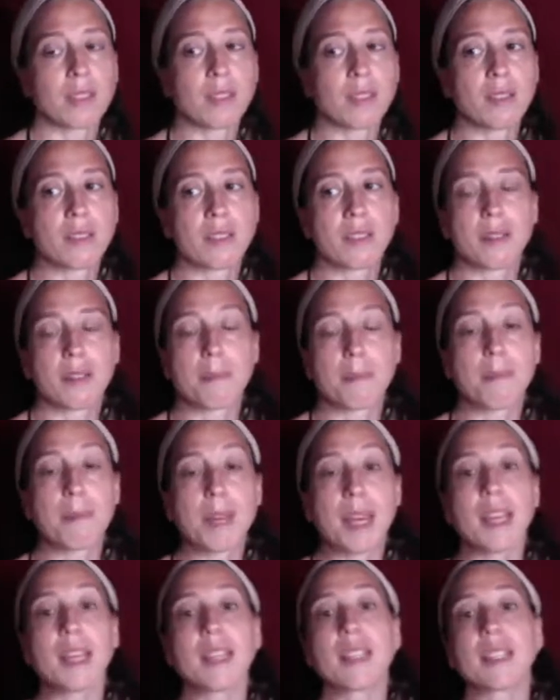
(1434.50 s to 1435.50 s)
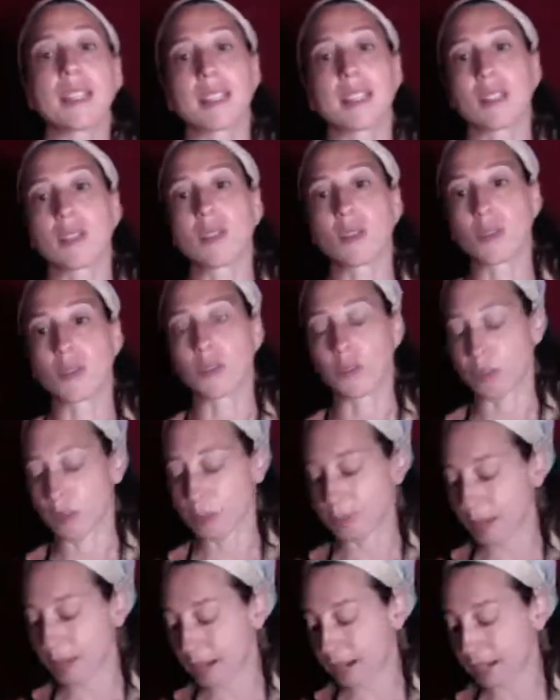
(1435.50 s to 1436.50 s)
So it's an amazing
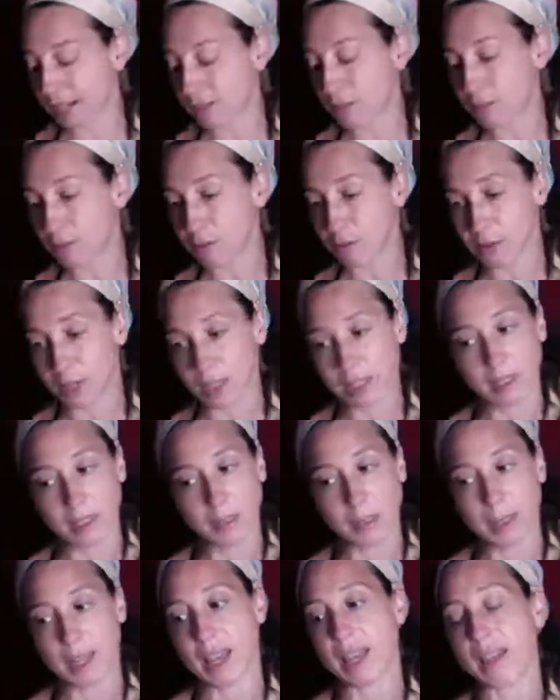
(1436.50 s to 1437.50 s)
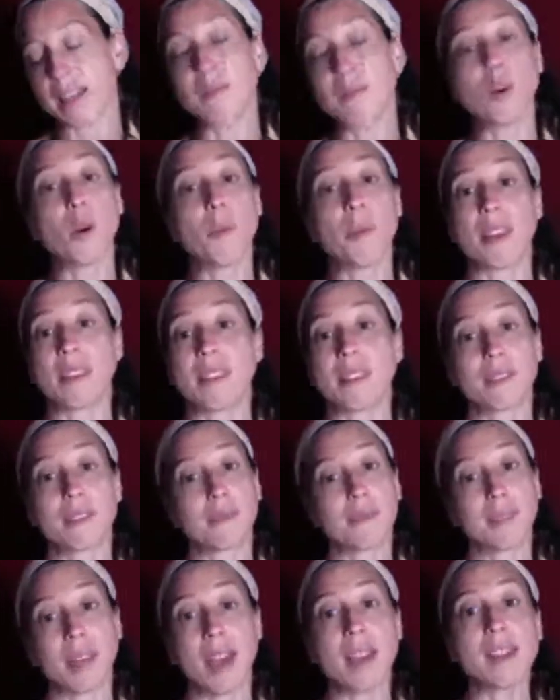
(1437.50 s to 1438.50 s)
tool. The body can freeze up at any moment.
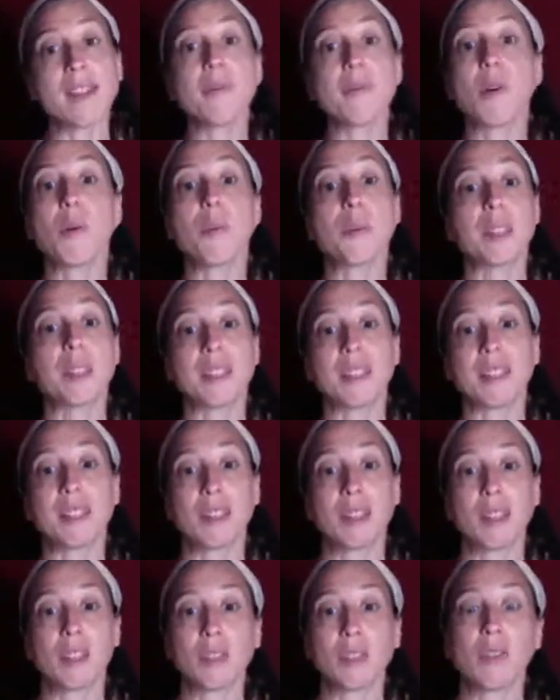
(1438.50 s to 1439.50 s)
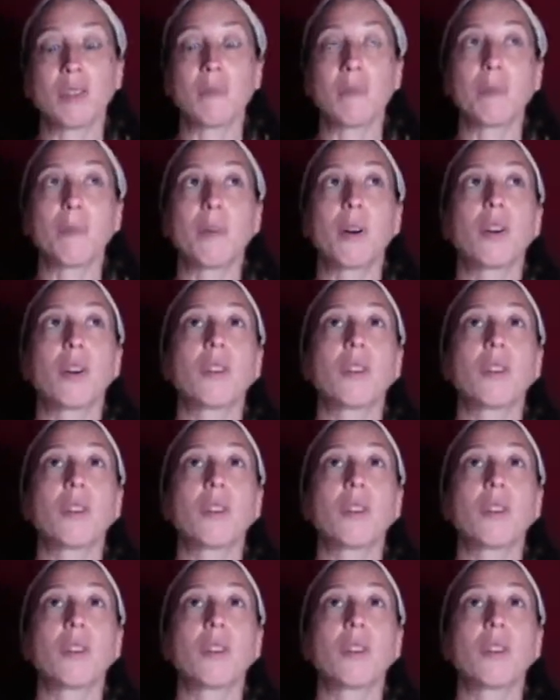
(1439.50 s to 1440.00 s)
Any moment. You can be